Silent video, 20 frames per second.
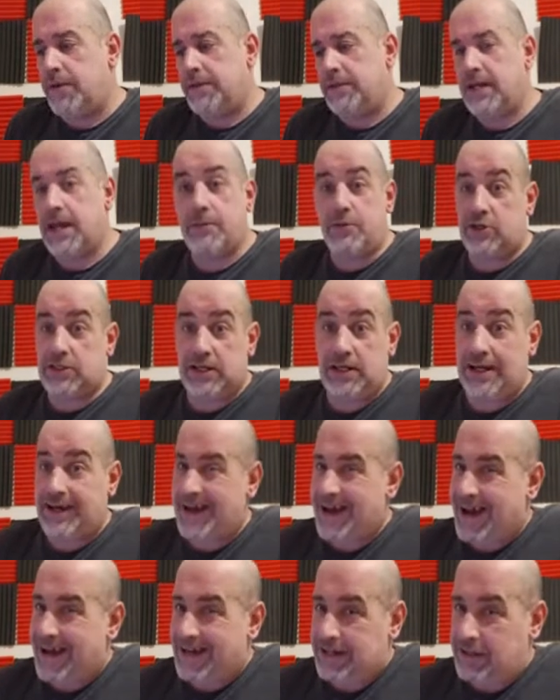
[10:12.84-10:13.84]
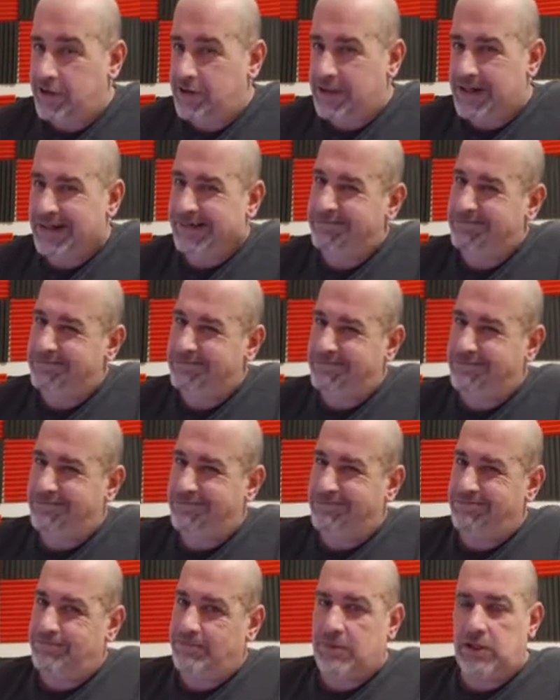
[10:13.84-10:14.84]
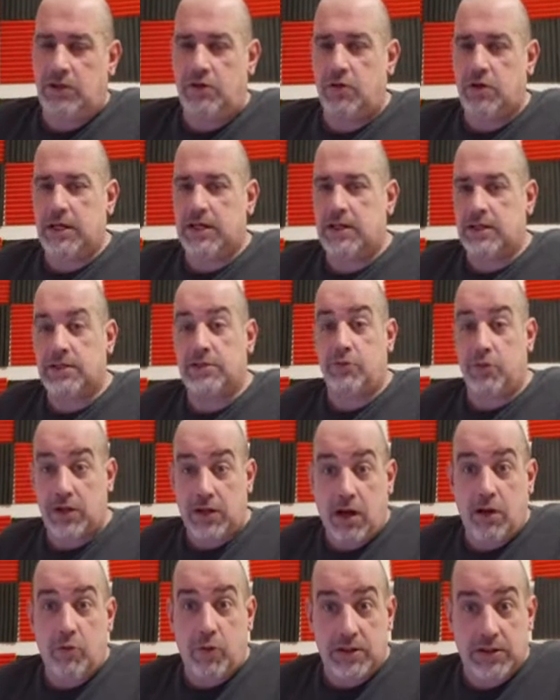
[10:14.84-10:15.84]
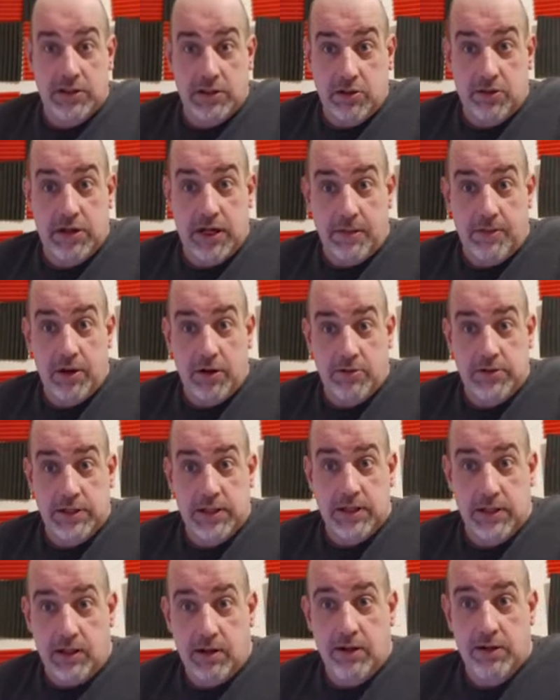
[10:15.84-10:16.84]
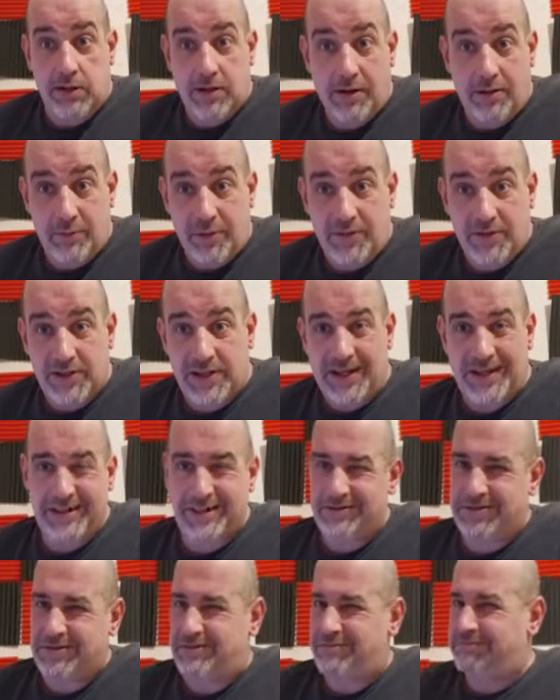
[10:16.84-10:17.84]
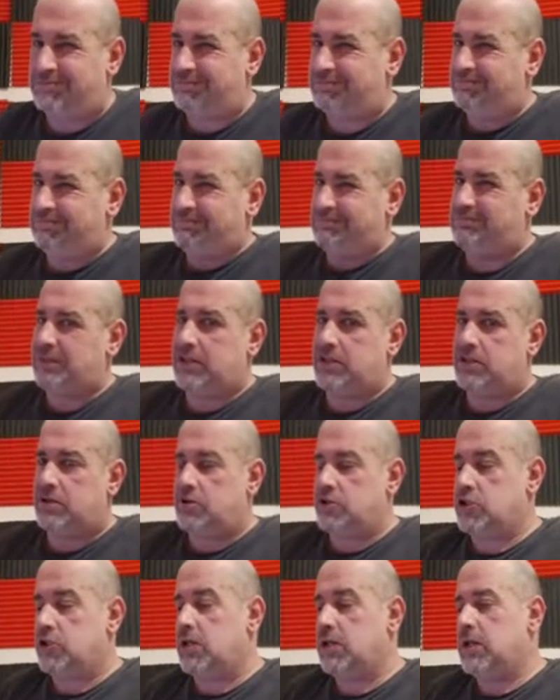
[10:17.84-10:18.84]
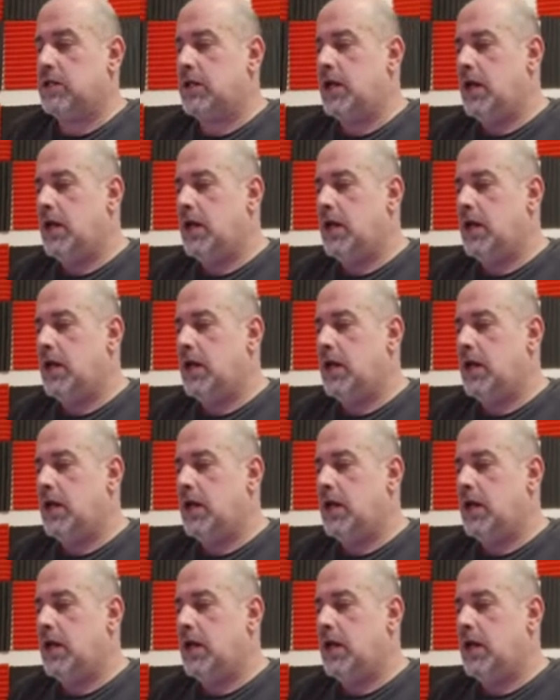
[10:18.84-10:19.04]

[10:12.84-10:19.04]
the MOT it had on it, looking at it when I went to do an MOT like 9 months later, it was a bit dodgy.